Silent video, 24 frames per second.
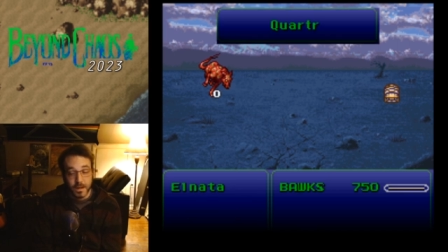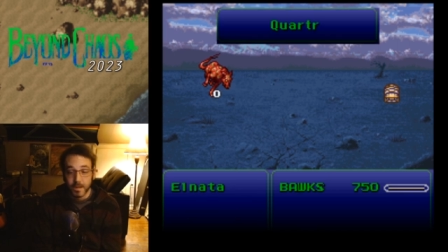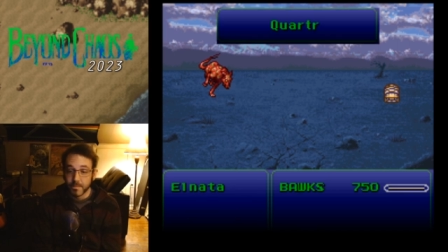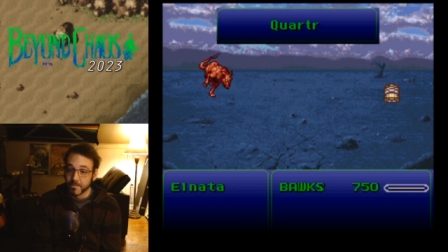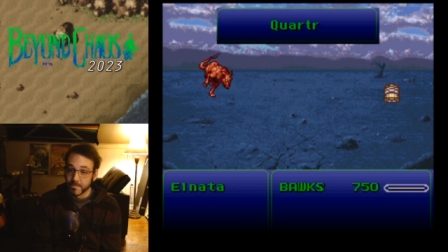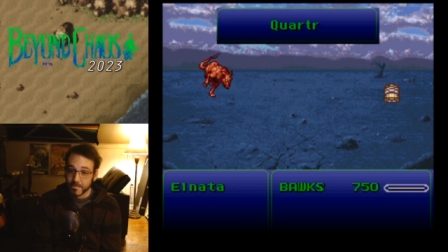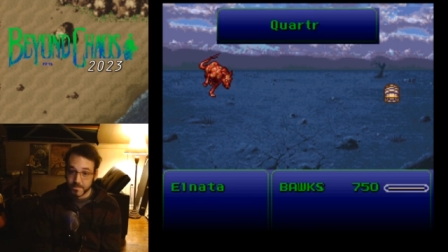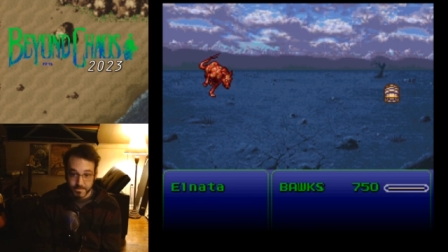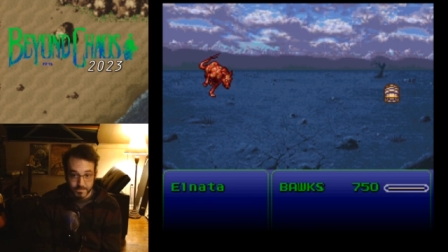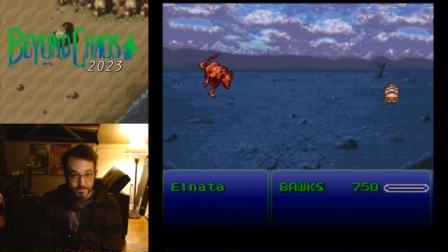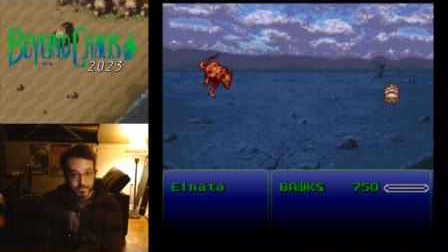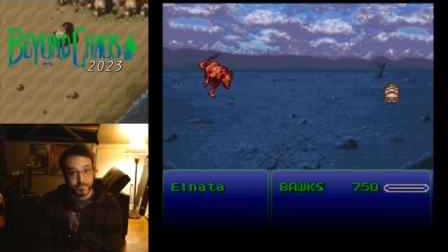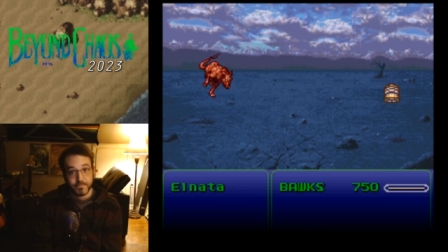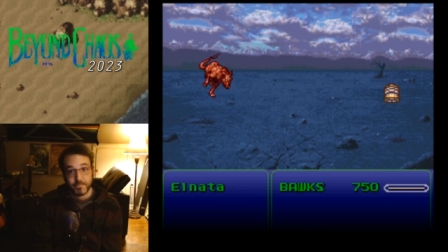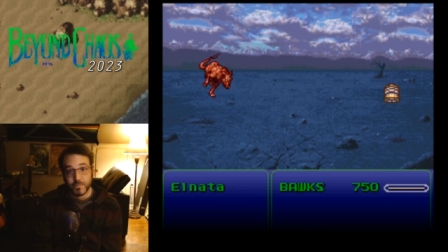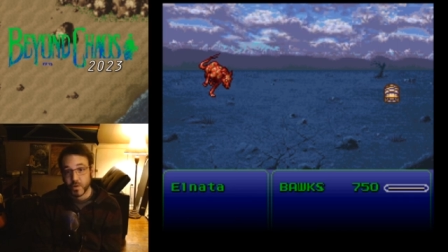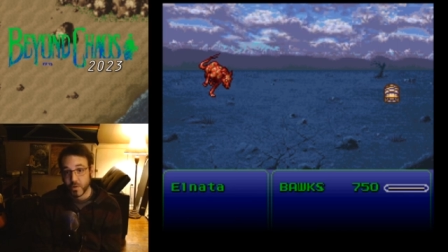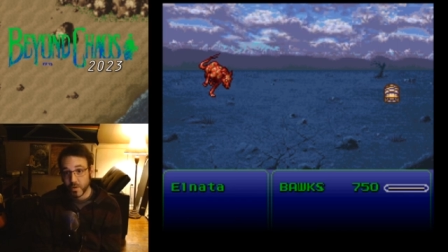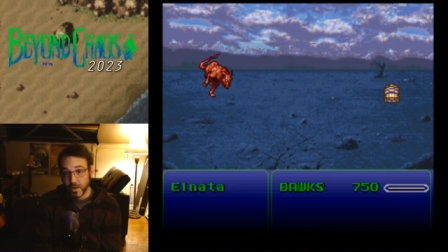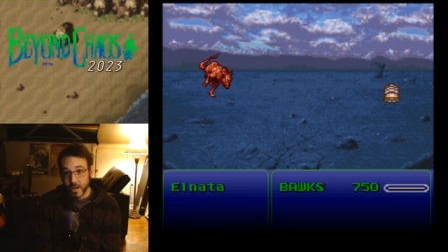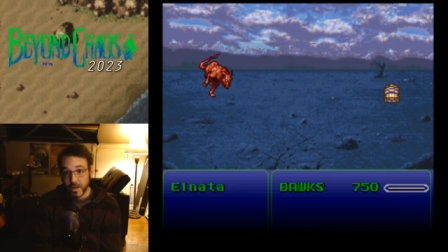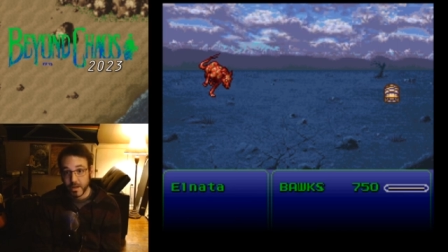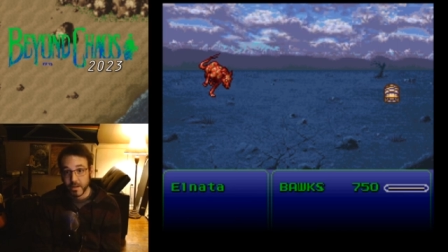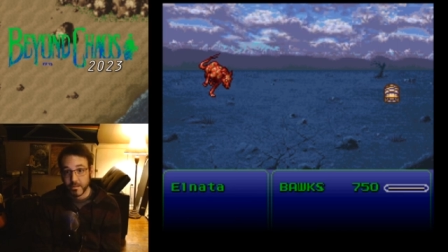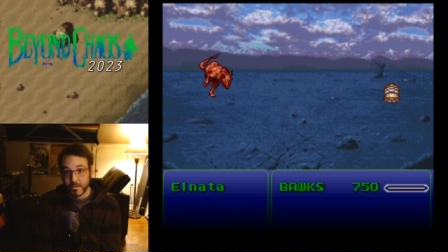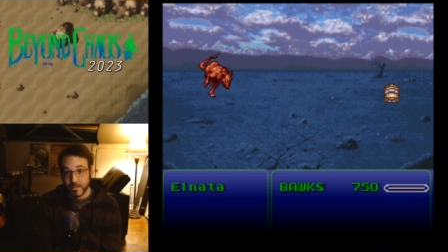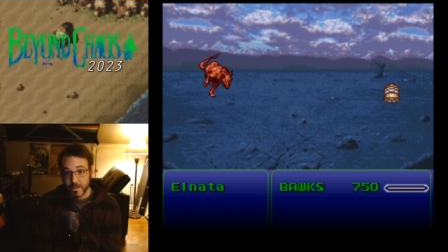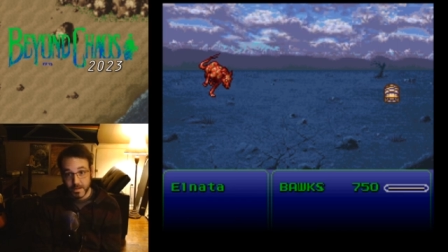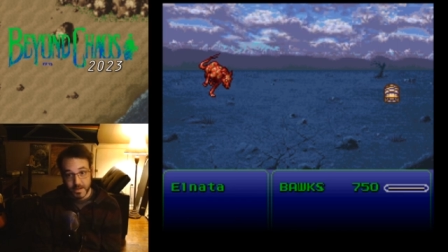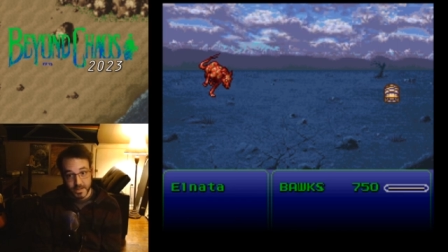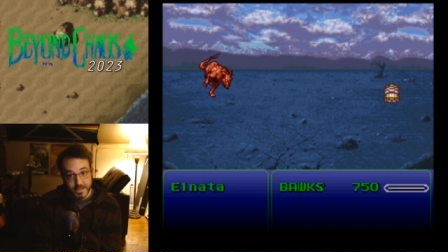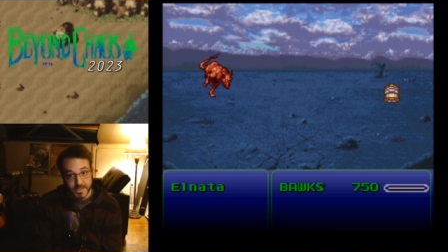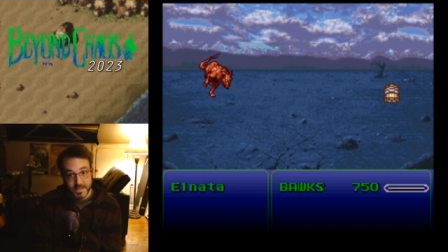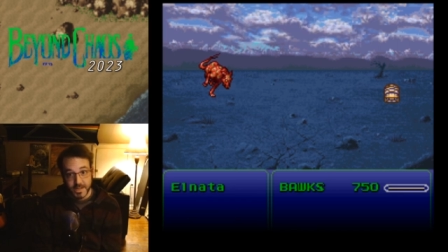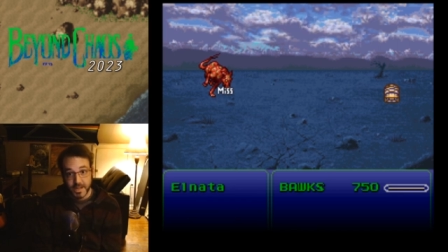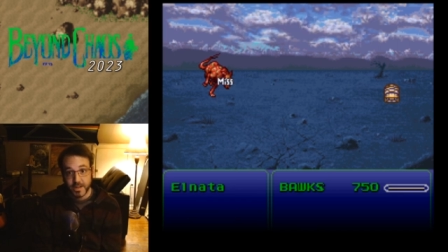Oh, okay,
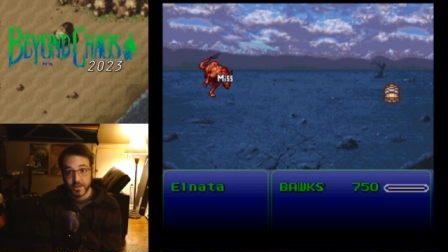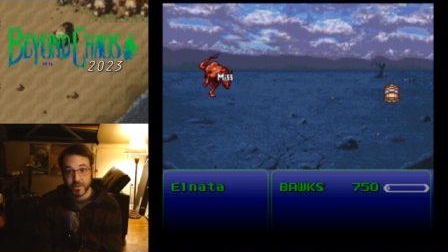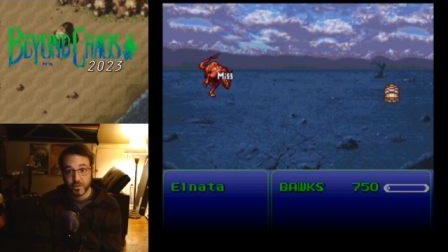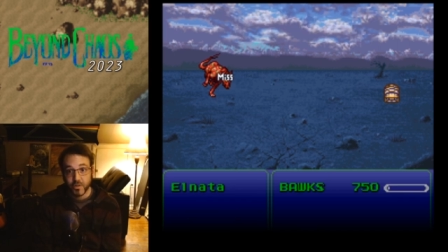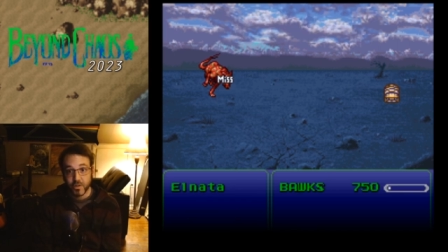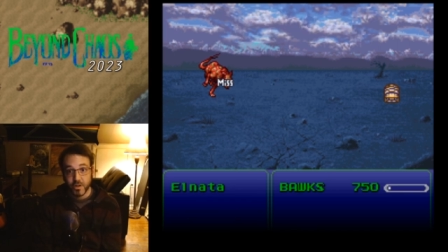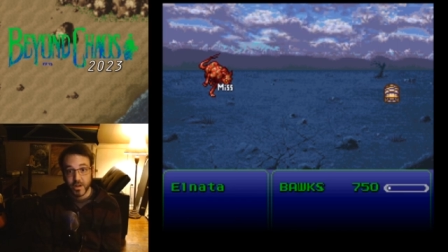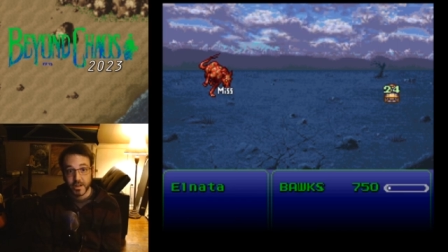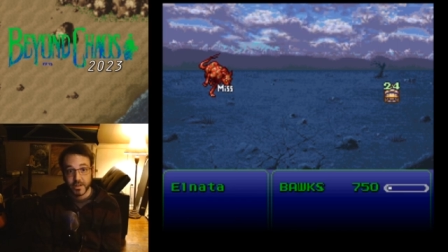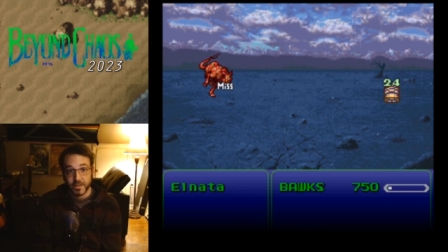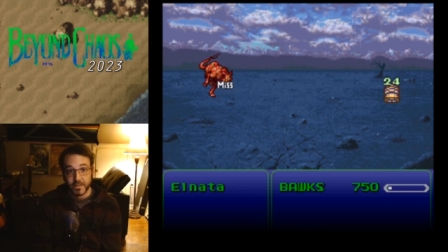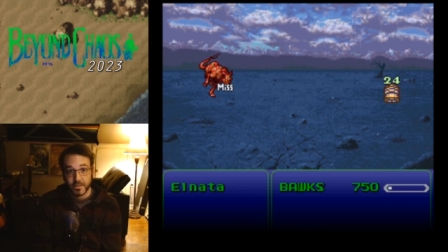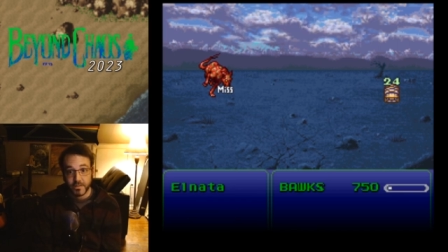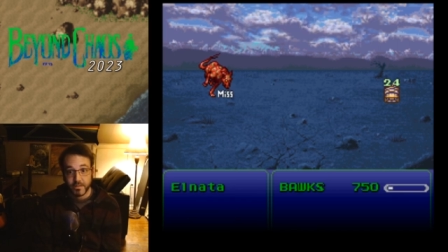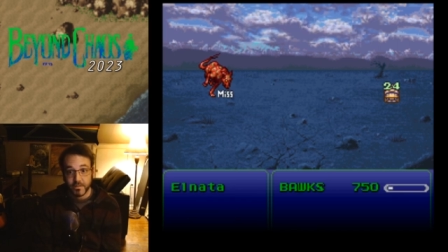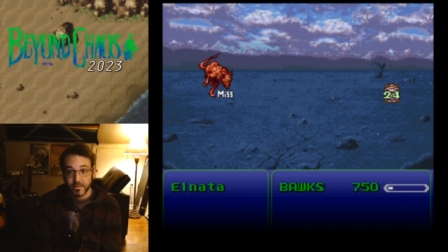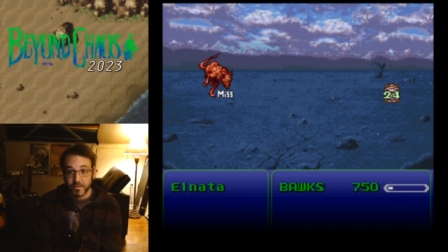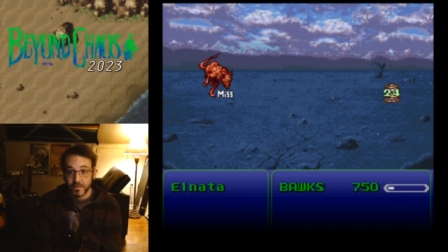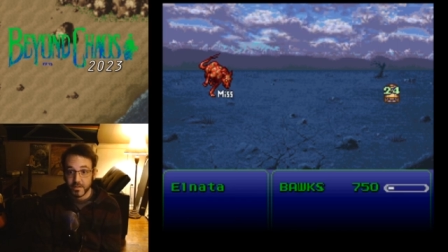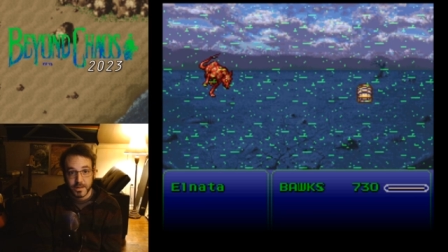I stand corrected.